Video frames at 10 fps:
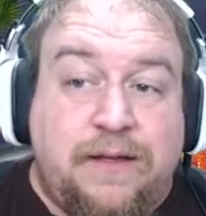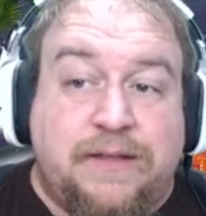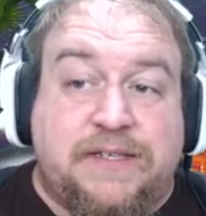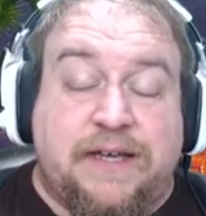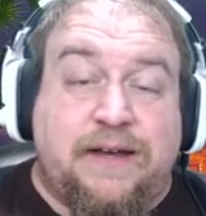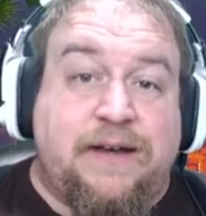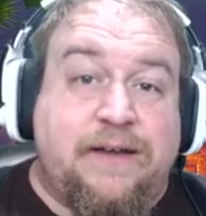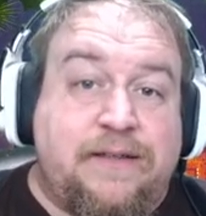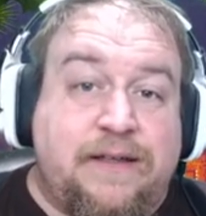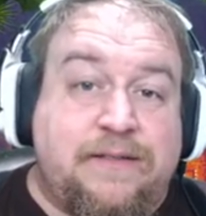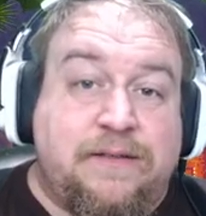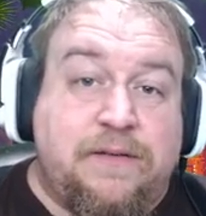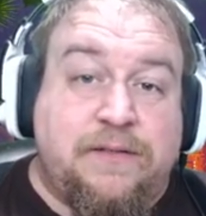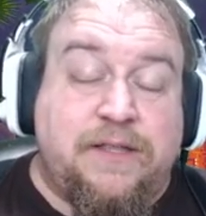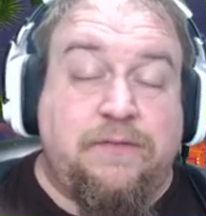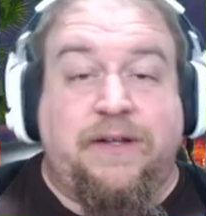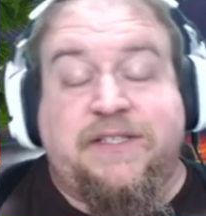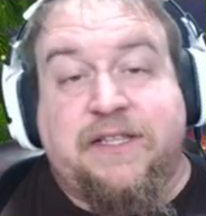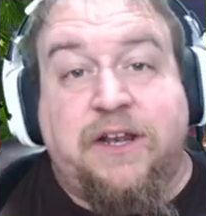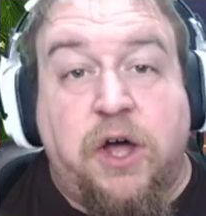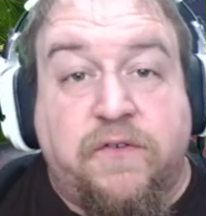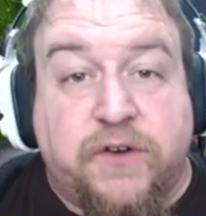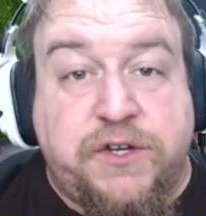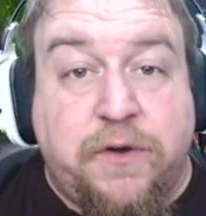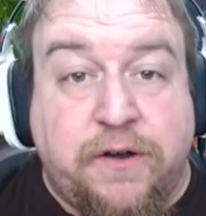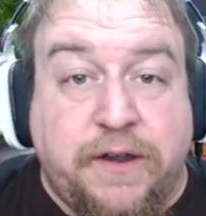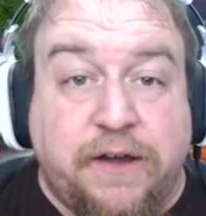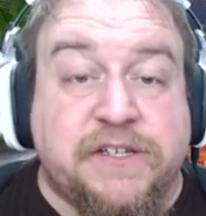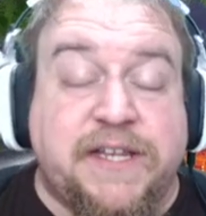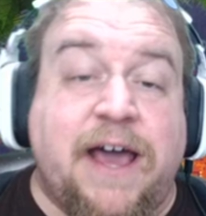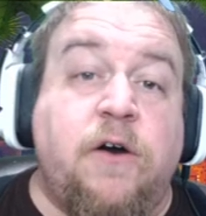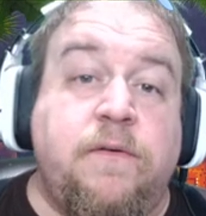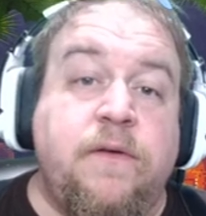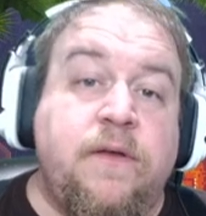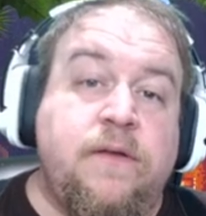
it's well, it's a little over 200 years now,